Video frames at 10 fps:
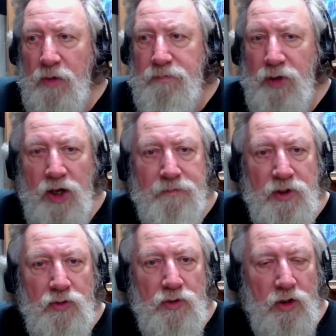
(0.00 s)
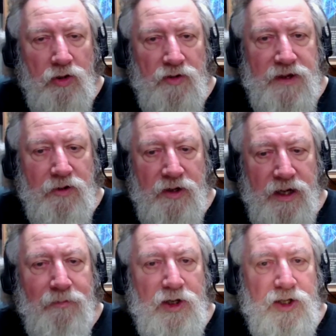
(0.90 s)
Pull up Google Earth here,
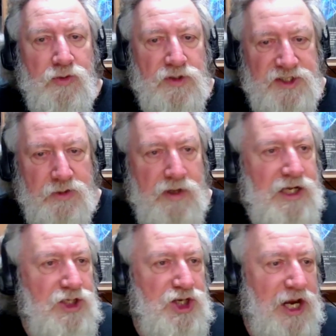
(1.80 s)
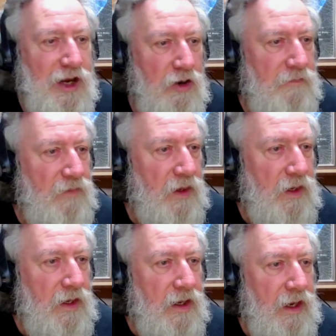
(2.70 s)
and then I'm going to do a screen share.
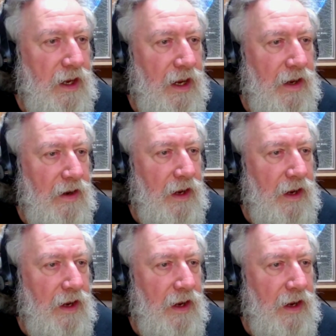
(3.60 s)
Sure.